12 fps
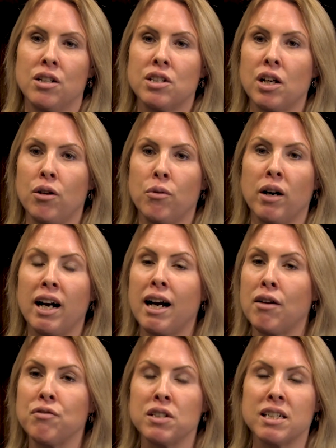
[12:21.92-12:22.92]
So I
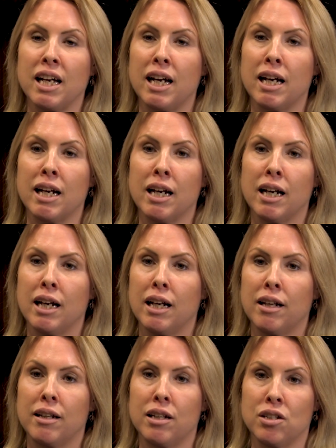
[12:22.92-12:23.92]
have to say,
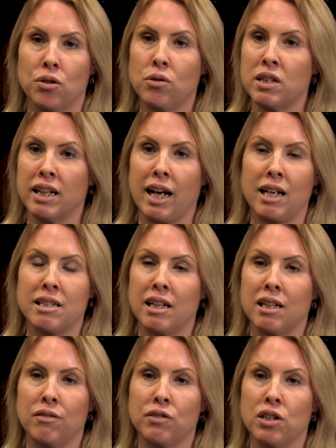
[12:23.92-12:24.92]
the schools in
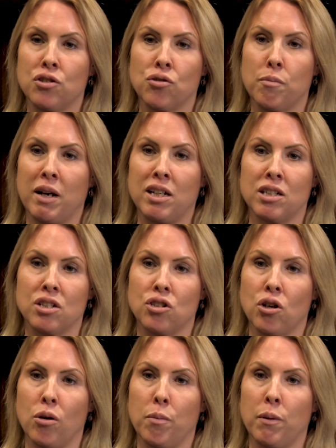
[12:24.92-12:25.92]
Gateshead have done a tremendous
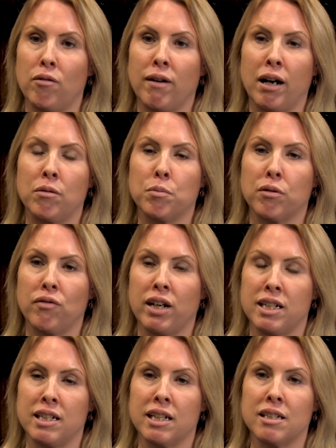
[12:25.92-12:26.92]
job around
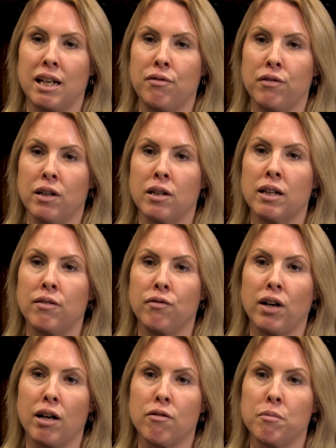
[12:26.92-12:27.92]
providing a safer
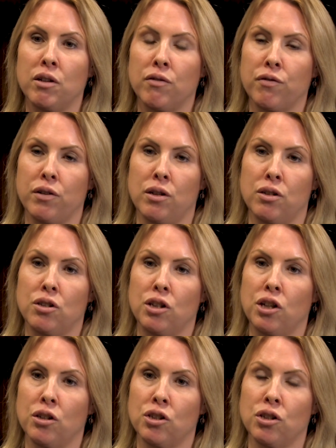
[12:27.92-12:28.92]
environment for
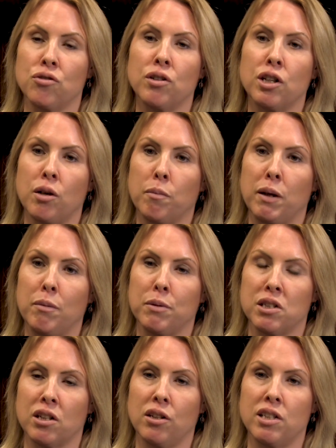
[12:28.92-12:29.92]
children and young
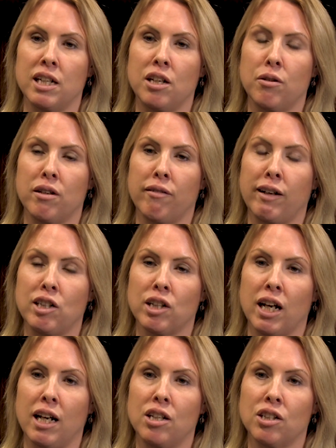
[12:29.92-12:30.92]
people to continue their
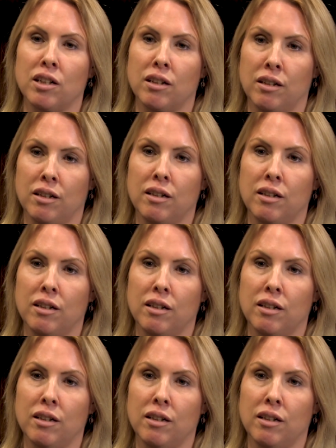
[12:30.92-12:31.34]
education.